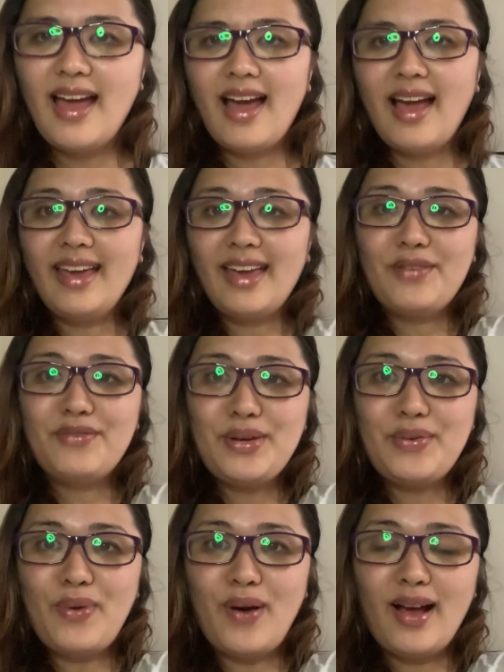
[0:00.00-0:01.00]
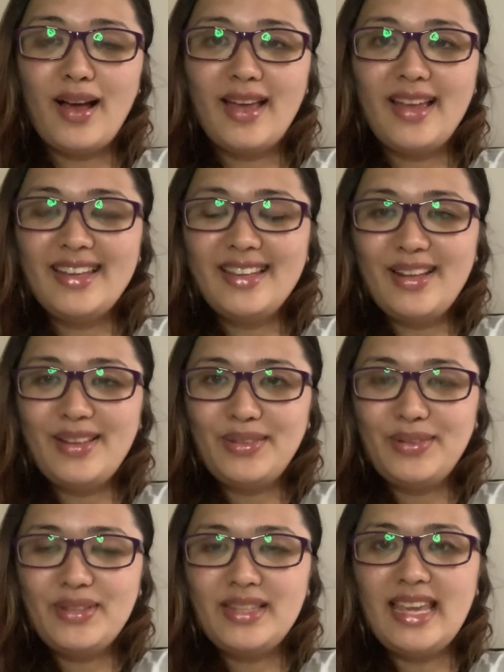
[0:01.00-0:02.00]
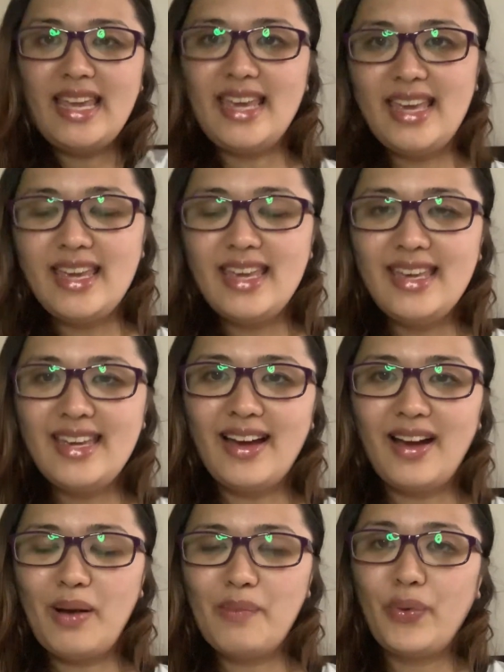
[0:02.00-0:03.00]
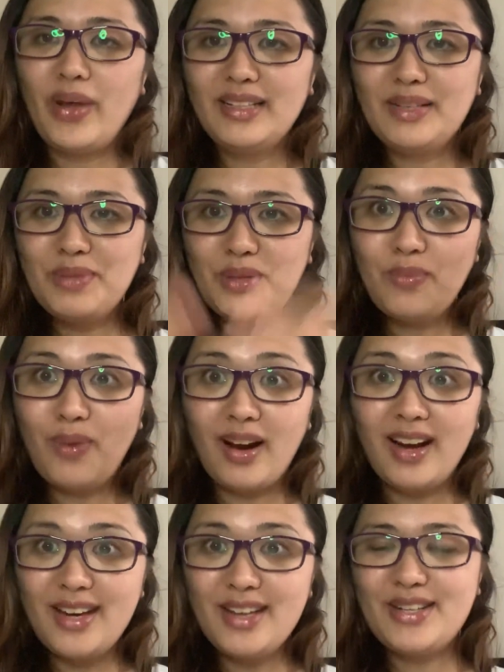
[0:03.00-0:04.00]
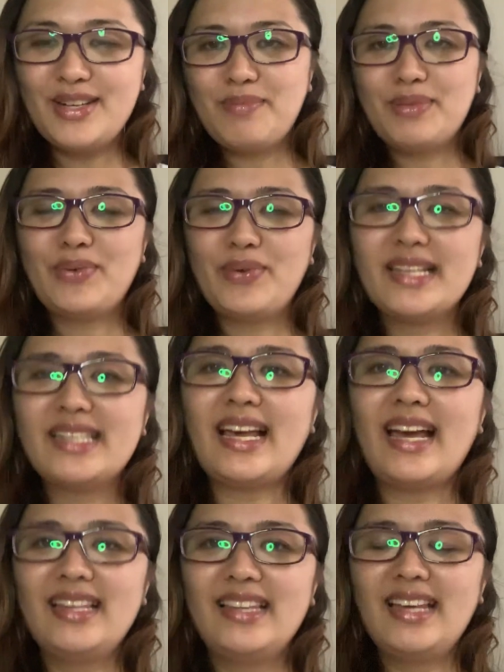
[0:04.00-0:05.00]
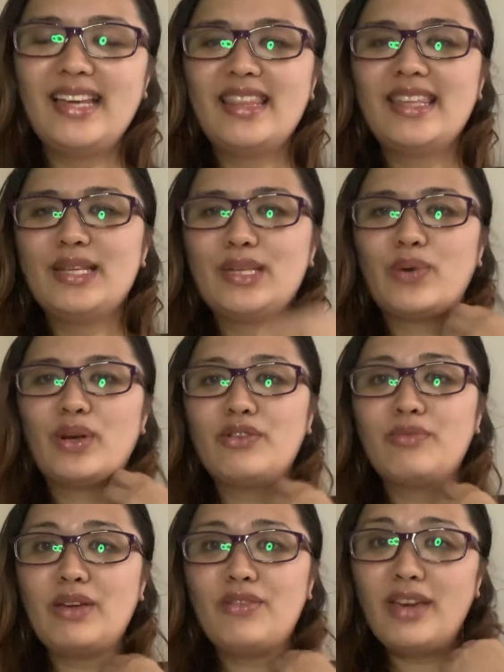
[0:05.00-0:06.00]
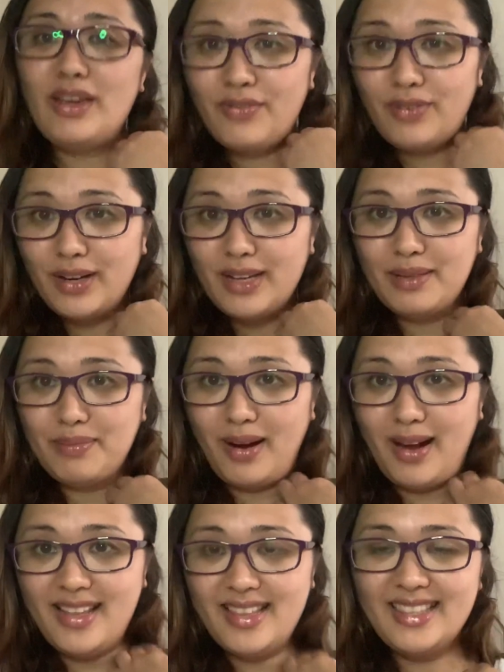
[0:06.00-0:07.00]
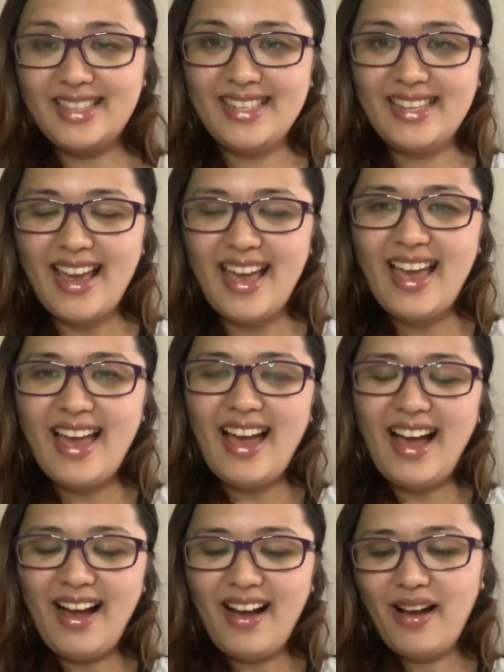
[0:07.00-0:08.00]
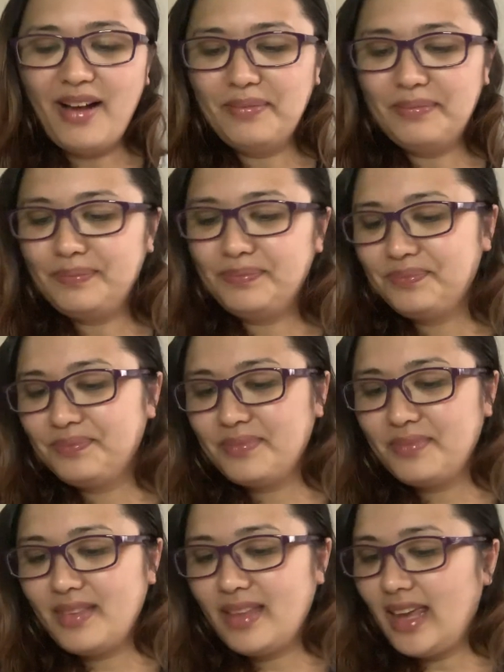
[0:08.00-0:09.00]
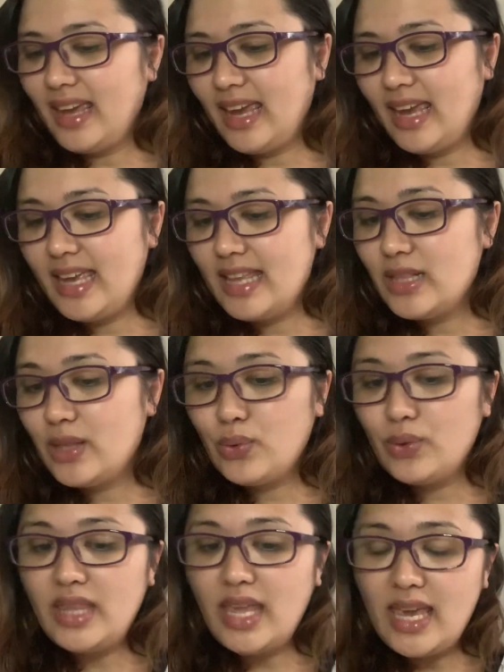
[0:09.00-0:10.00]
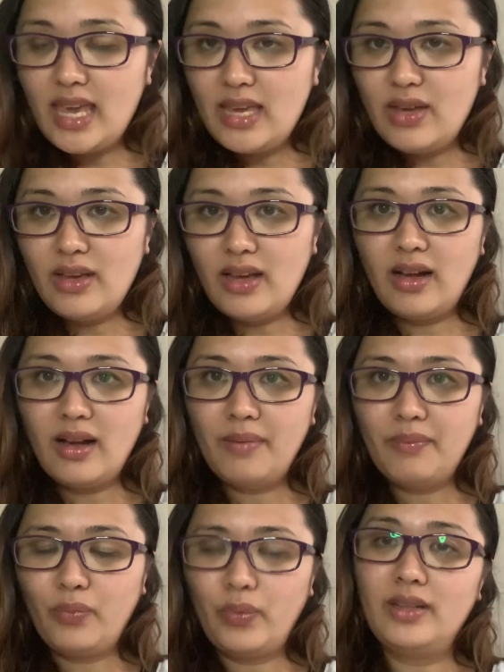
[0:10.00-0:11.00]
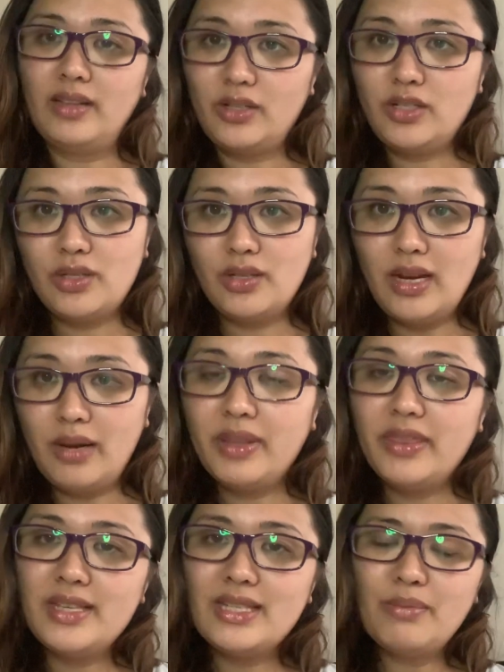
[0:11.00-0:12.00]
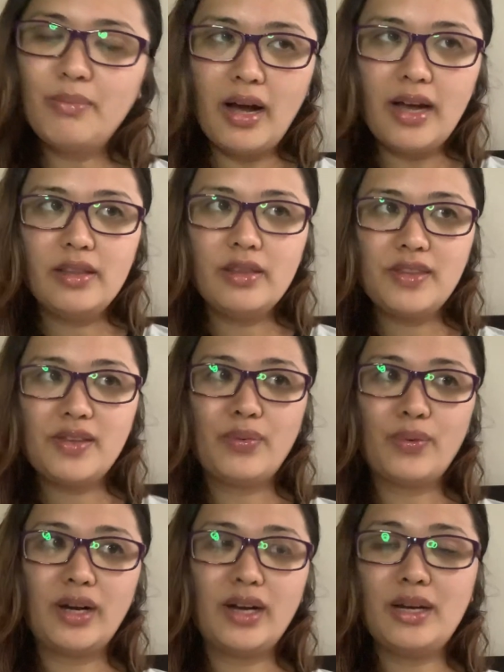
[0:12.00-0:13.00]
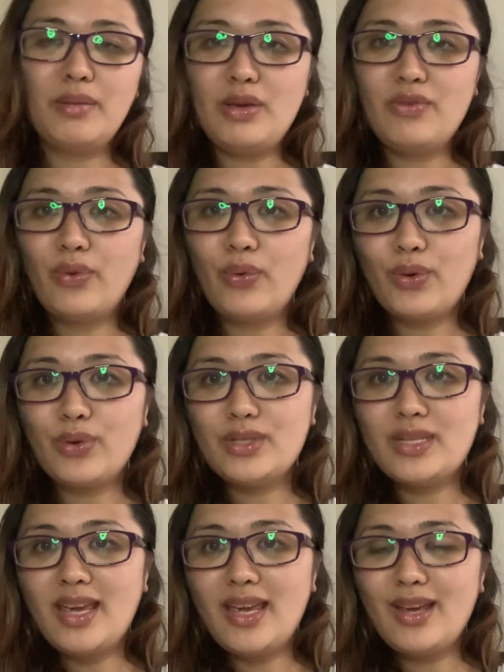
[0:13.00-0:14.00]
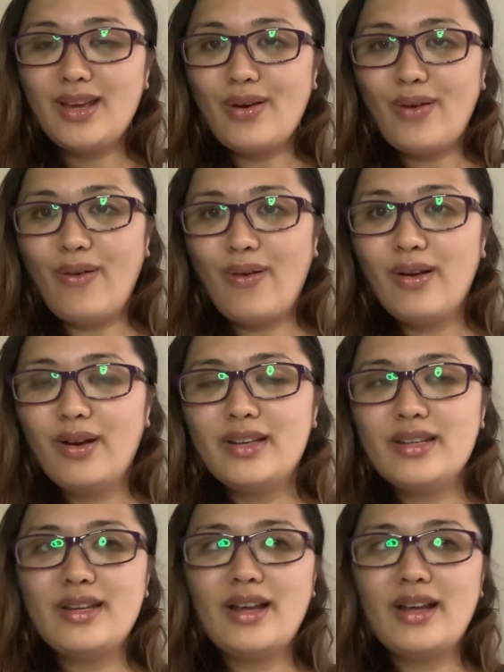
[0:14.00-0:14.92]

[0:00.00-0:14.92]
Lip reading: Hi everyone! Today, welcome to March. I'm so excited. This is one of my favorite months. And today, well, not just today, but this month, we're gonna be focusing on